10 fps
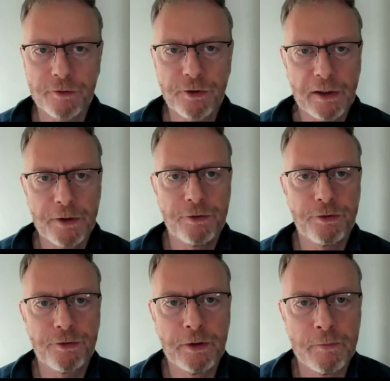
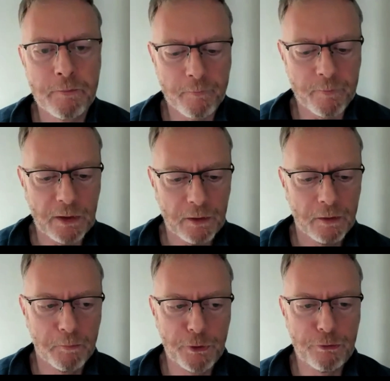challenges in
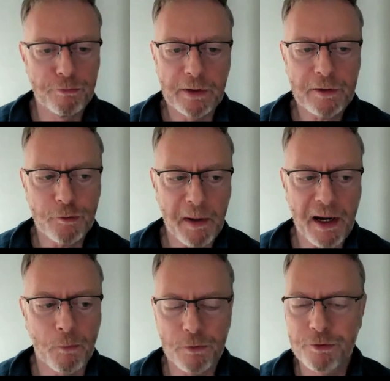moving that
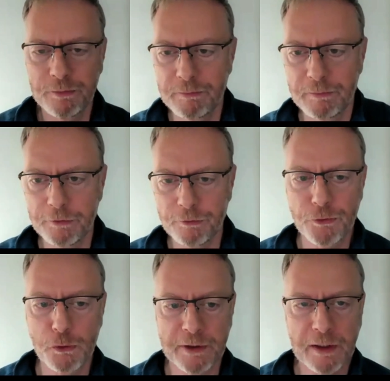about and
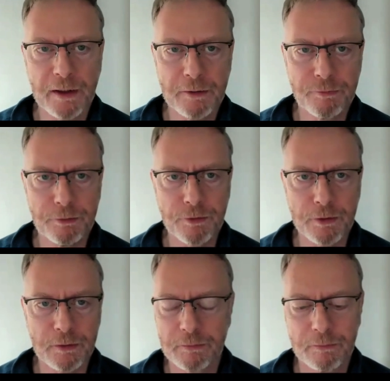storing that. If you're
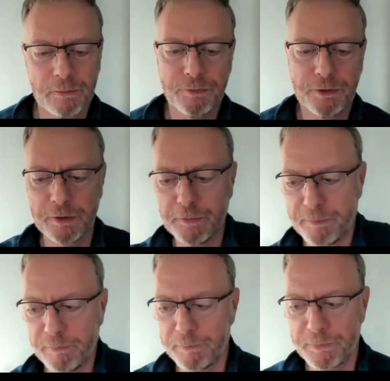going
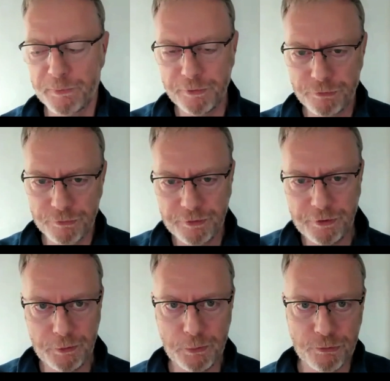to produce
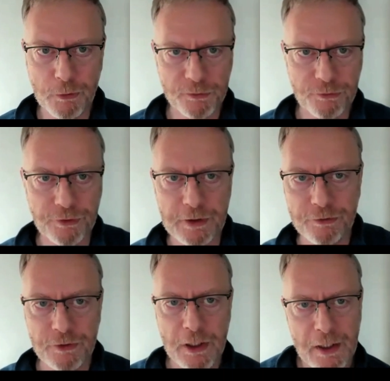huge
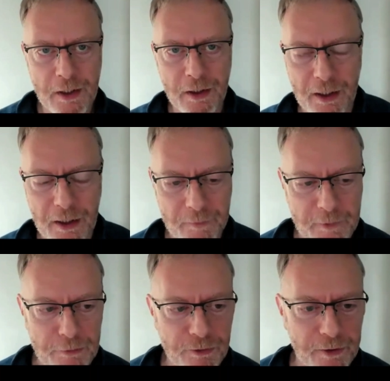quantities,
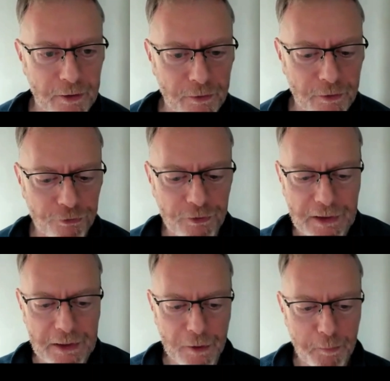you've either got to stick
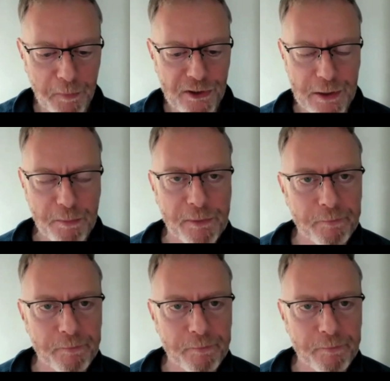it in a pipe